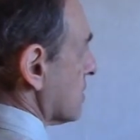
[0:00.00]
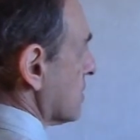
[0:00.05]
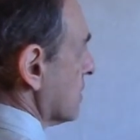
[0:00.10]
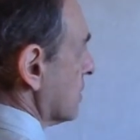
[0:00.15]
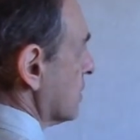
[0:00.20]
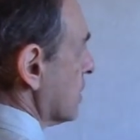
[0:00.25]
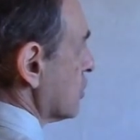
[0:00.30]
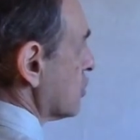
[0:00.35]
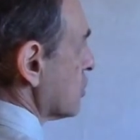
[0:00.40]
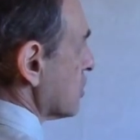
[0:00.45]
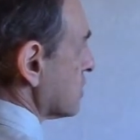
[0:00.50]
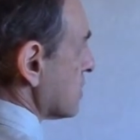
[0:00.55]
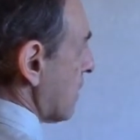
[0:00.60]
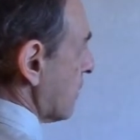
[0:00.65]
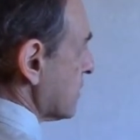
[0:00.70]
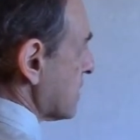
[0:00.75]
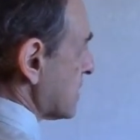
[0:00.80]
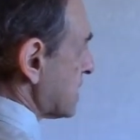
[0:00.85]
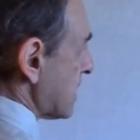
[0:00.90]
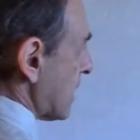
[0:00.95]
the digits
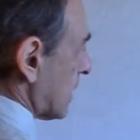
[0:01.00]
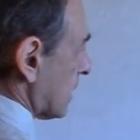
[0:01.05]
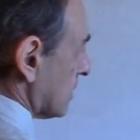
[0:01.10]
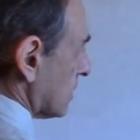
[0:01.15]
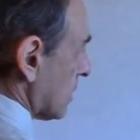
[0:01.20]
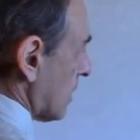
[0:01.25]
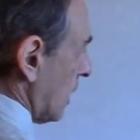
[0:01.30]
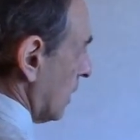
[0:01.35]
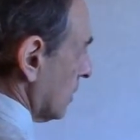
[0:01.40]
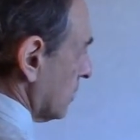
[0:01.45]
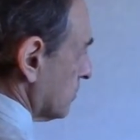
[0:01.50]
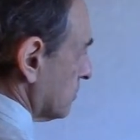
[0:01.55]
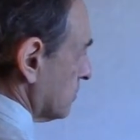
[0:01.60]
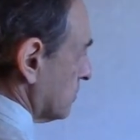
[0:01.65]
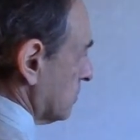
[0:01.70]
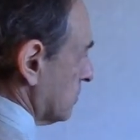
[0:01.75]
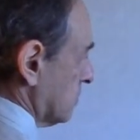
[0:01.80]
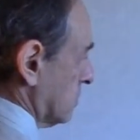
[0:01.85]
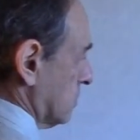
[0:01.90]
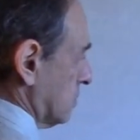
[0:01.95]
of the second column?
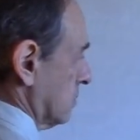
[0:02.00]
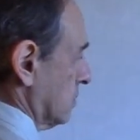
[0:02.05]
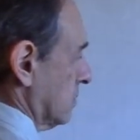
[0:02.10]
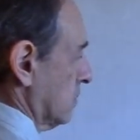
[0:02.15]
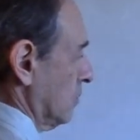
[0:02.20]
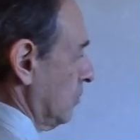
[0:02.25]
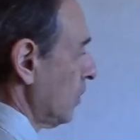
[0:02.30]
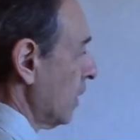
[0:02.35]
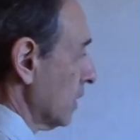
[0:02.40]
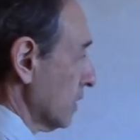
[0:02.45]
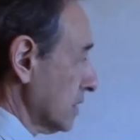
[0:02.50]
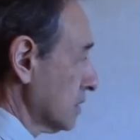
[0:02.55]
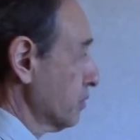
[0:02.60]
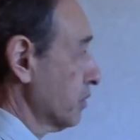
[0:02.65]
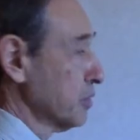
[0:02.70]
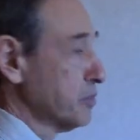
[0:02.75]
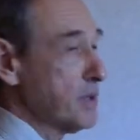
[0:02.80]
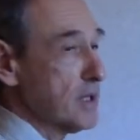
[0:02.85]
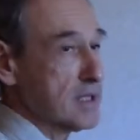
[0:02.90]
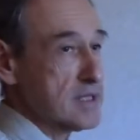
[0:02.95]
Well, it
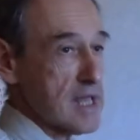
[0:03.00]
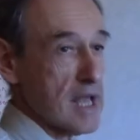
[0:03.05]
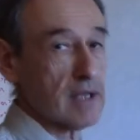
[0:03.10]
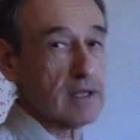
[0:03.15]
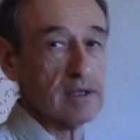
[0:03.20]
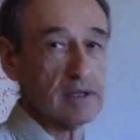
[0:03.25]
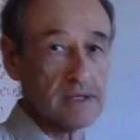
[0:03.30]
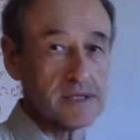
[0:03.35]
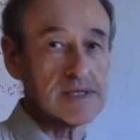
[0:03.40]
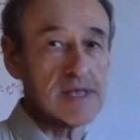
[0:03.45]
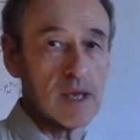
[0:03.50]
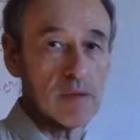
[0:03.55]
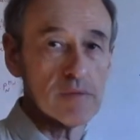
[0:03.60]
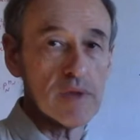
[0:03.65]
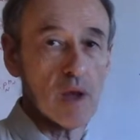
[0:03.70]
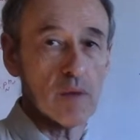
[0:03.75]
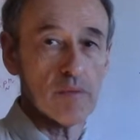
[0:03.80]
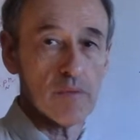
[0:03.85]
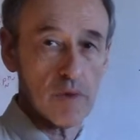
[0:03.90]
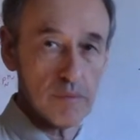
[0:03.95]
will be exactly the same
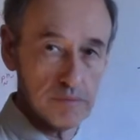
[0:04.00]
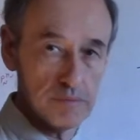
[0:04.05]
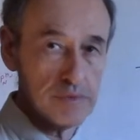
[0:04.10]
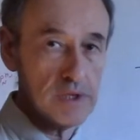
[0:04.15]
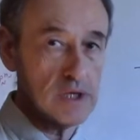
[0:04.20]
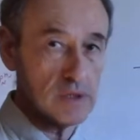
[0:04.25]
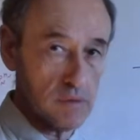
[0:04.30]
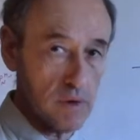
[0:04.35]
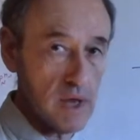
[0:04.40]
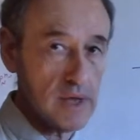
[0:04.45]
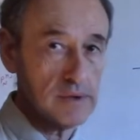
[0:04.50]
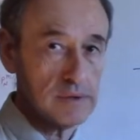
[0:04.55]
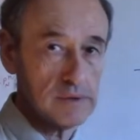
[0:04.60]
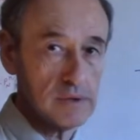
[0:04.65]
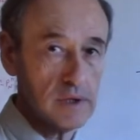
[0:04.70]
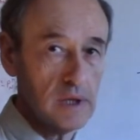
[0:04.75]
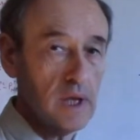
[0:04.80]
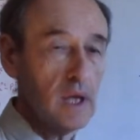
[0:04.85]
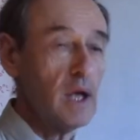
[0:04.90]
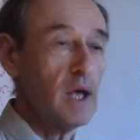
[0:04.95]
number, p, right?
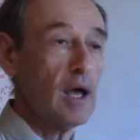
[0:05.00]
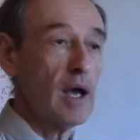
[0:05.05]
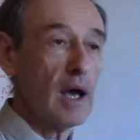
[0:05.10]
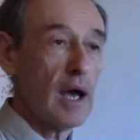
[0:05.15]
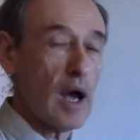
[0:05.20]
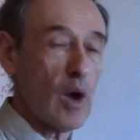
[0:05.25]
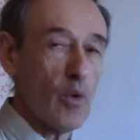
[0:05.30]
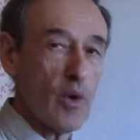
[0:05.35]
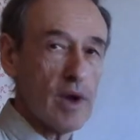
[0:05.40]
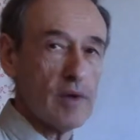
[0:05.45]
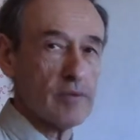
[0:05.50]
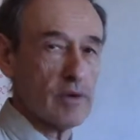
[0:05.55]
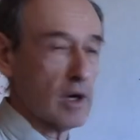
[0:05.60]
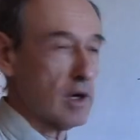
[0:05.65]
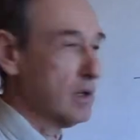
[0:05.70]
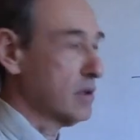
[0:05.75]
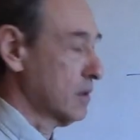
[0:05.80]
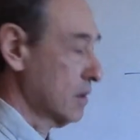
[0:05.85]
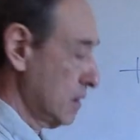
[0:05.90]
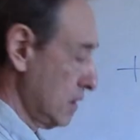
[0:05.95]
However,
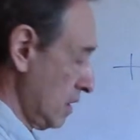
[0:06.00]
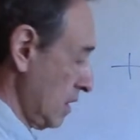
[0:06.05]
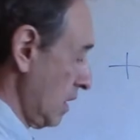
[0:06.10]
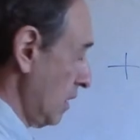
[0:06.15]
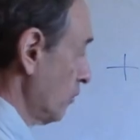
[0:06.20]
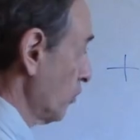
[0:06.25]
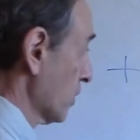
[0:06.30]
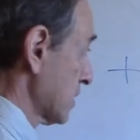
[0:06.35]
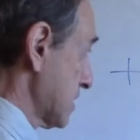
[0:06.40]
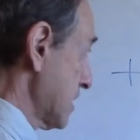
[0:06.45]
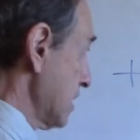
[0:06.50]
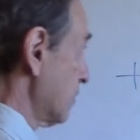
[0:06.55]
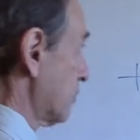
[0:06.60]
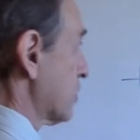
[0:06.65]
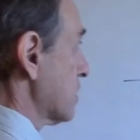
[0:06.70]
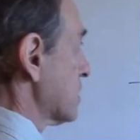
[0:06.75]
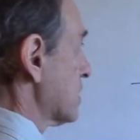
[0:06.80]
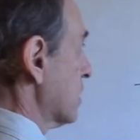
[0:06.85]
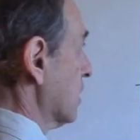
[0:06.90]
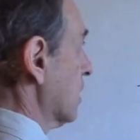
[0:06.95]
what's
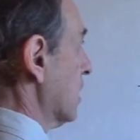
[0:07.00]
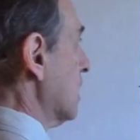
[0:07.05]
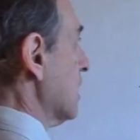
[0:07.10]
interesting